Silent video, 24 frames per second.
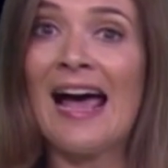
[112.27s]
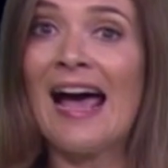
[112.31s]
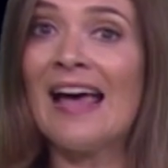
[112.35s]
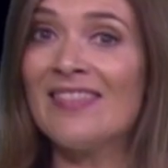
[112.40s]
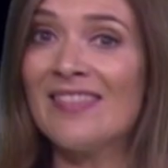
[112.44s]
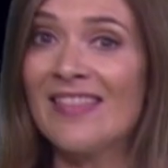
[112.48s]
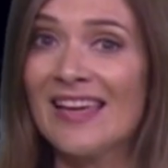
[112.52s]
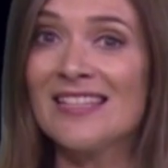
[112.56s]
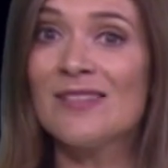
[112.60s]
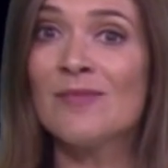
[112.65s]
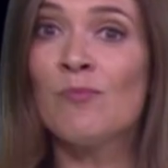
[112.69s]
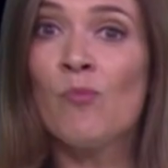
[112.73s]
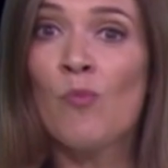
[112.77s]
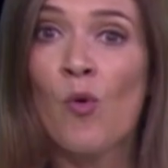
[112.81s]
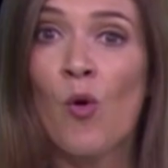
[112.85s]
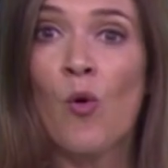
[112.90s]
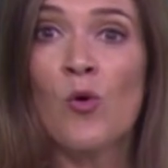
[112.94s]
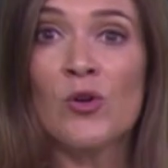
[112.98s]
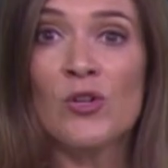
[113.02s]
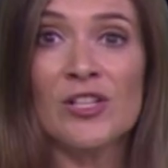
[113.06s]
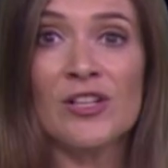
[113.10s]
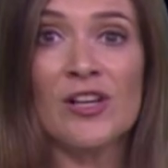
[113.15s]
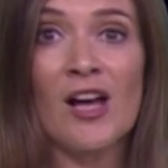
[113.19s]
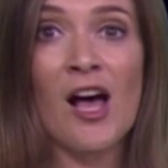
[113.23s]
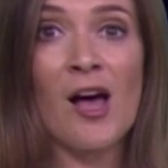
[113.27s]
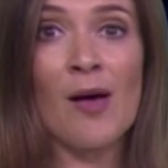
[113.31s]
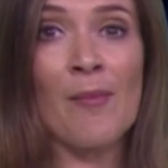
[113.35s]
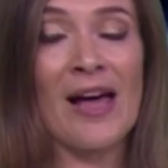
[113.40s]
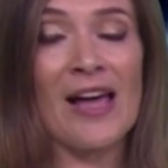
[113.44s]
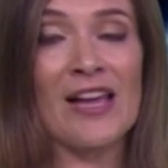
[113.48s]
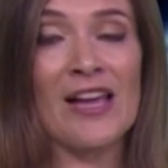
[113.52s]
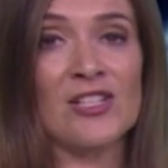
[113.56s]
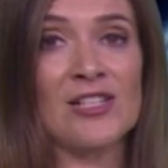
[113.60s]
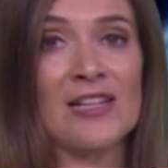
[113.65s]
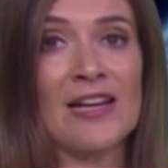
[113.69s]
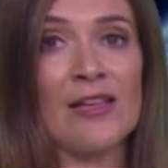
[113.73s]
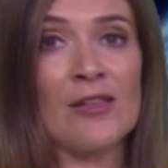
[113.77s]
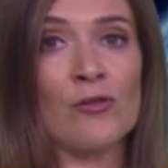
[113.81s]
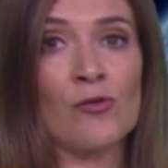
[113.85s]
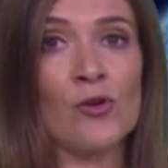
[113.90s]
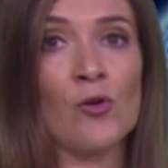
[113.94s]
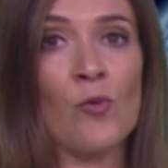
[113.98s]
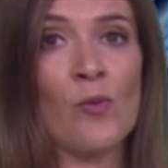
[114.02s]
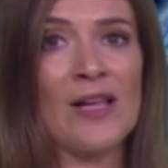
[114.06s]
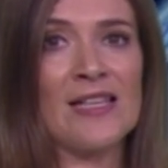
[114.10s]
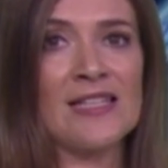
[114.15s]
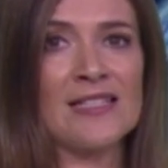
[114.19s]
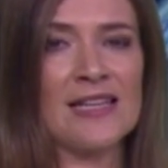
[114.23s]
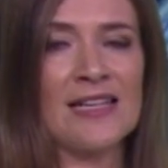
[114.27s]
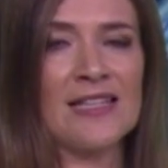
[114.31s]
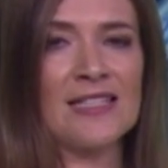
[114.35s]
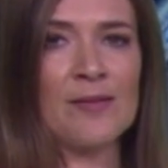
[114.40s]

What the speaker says: and there's more to come, actually, through Wednesday,